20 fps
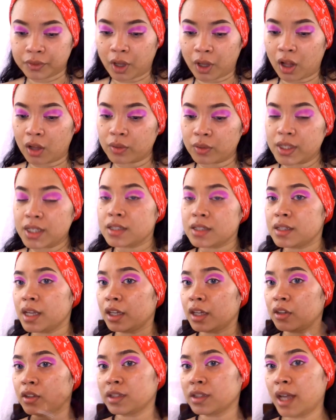Always
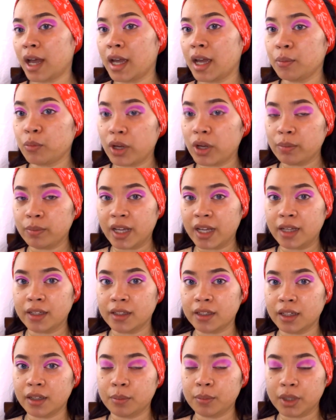take your time when
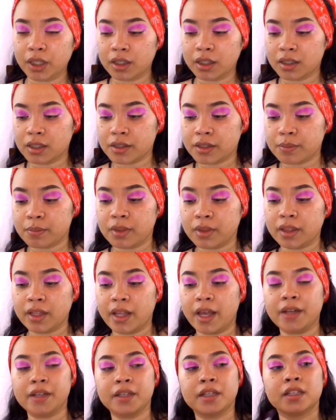blending because
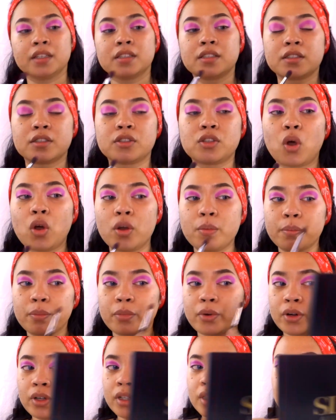blending is so
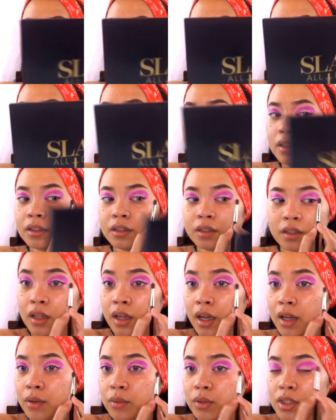important.
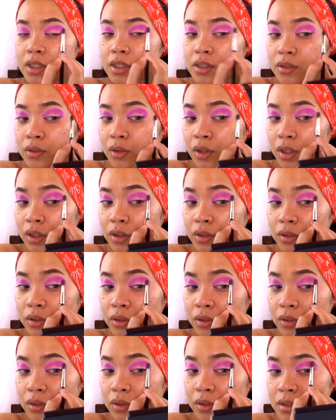And we're just going
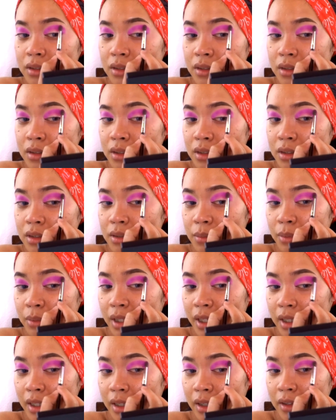to
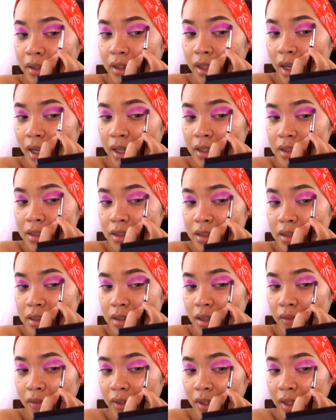blend out the edges
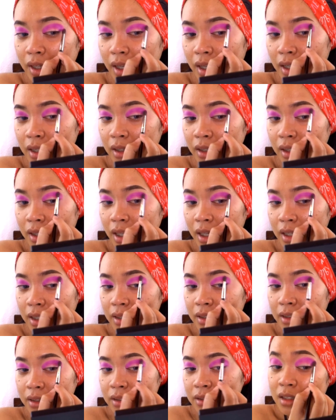of the color
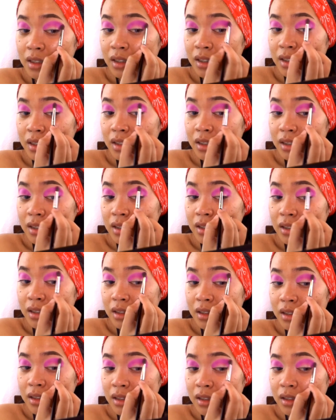Candence. Lightly
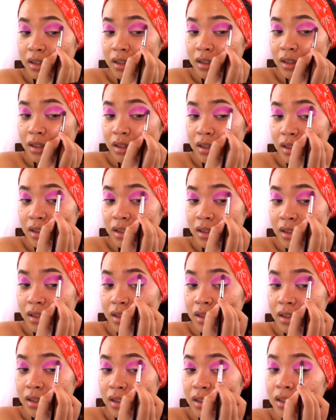brushing it,
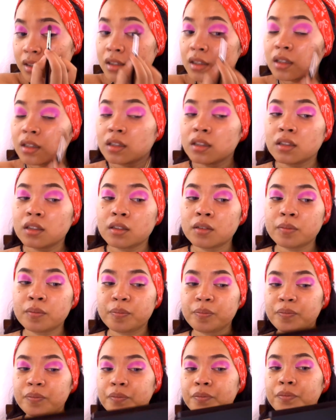no
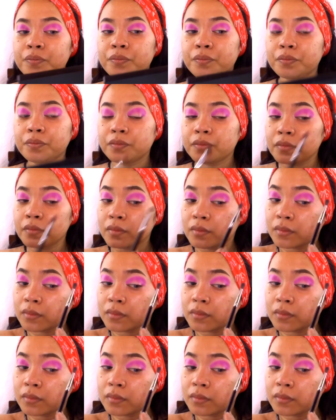harsh lines.